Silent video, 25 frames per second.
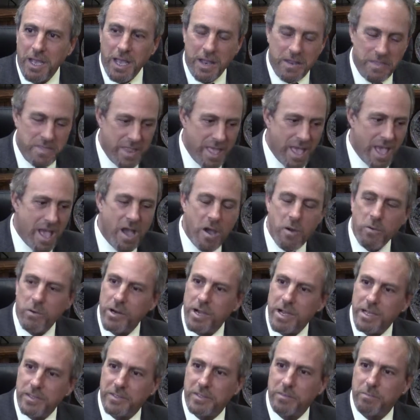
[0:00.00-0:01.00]
and now
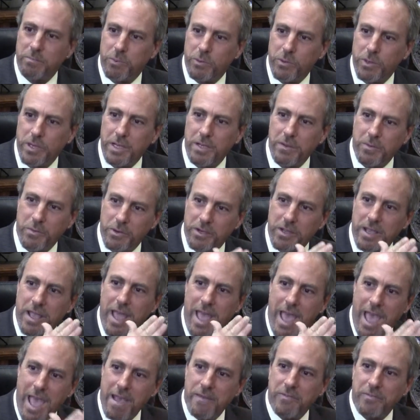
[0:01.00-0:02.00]
we're at the point where
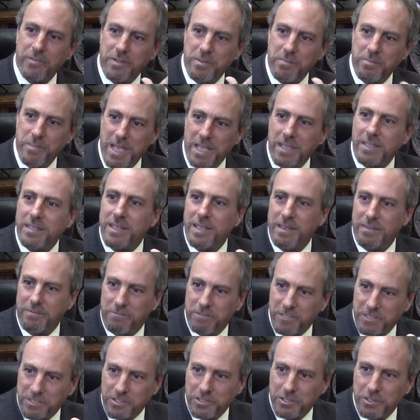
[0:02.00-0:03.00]
you have to make that
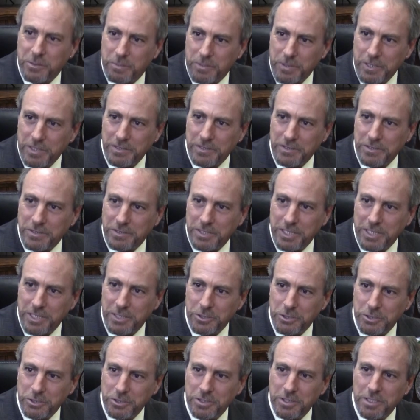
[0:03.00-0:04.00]
physical
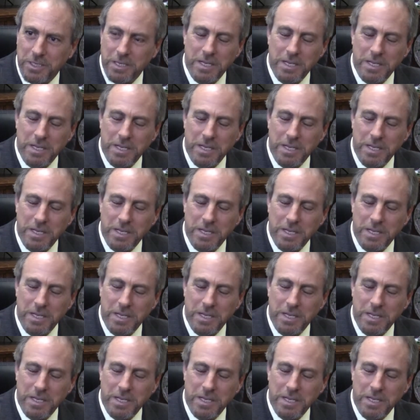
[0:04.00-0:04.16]
presentation.